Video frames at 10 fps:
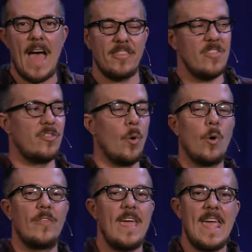at the
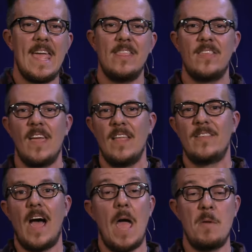door. The end
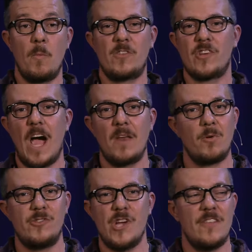time in which God
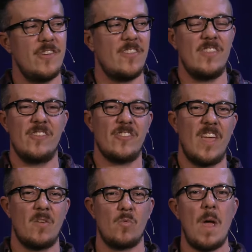will judge isn't just
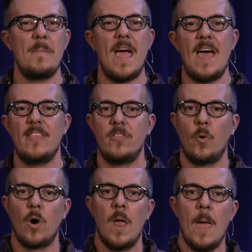like right behind the
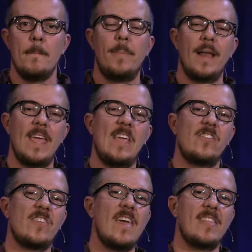door, but
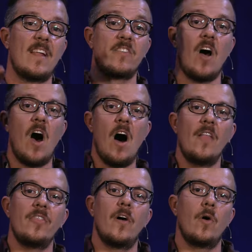he's saying that it's
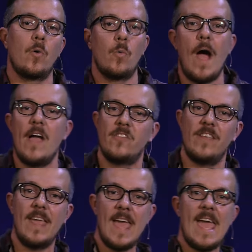on the
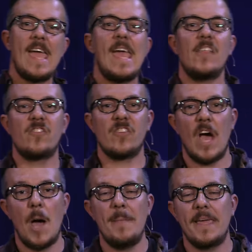horizon. It's
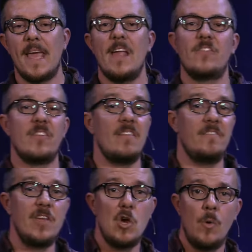coming, it's
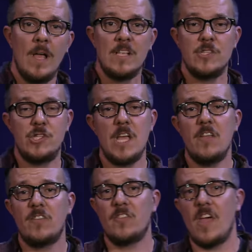in view.
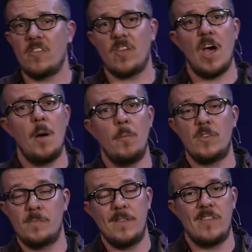Jesus has come,
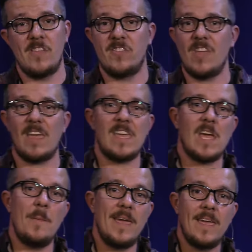which means his second
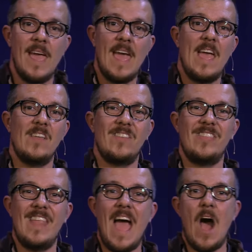coming is
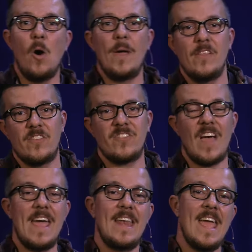now in
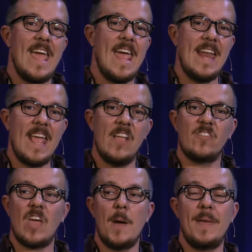sight. It
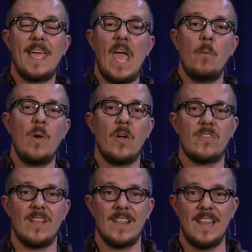is coming, and we are
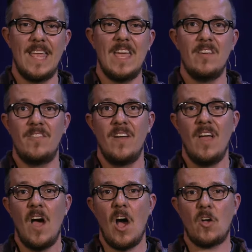to live
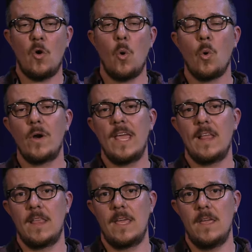
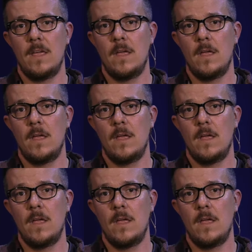accordingly